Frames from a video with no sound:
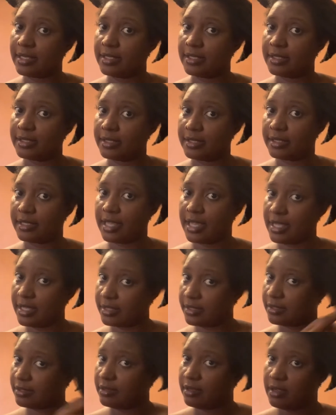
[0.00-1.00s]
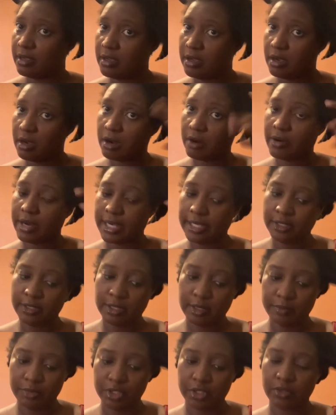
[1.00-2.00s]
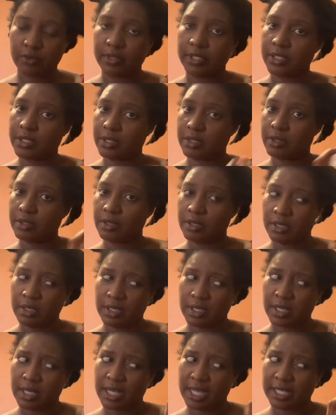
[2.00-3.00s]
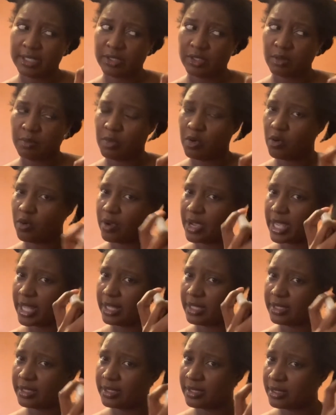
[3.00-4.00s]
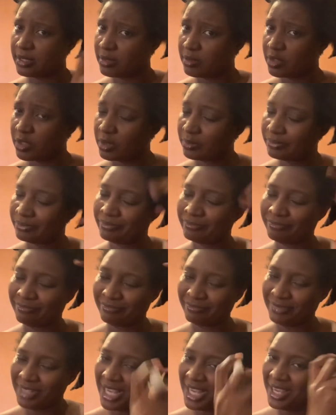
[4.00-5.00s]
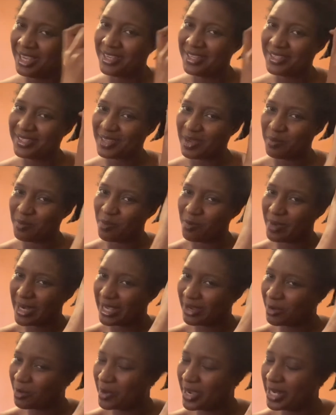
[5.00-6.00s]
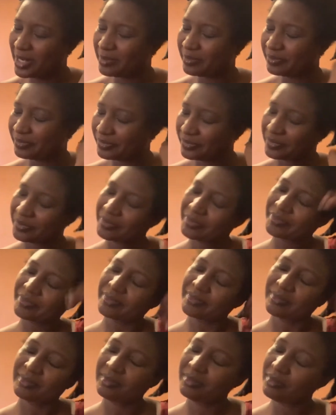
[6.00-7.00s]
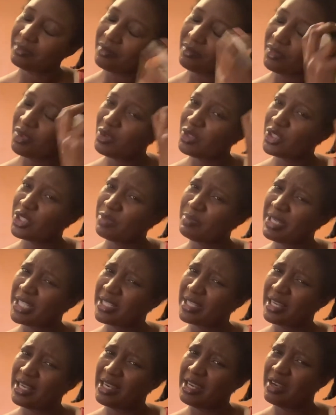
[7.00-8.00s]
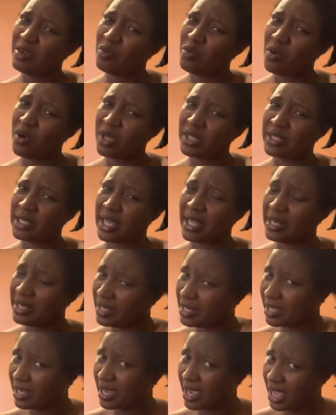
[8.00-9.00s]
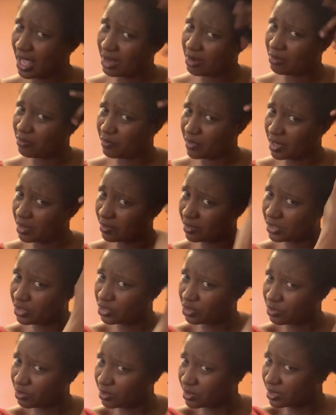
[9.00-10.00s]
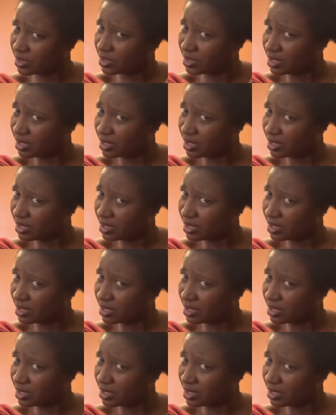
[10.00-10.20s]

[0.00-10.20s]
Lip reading: state. All right, so I'm just going to add some oils, some liquid, which is basically the water and the aloe vera juice,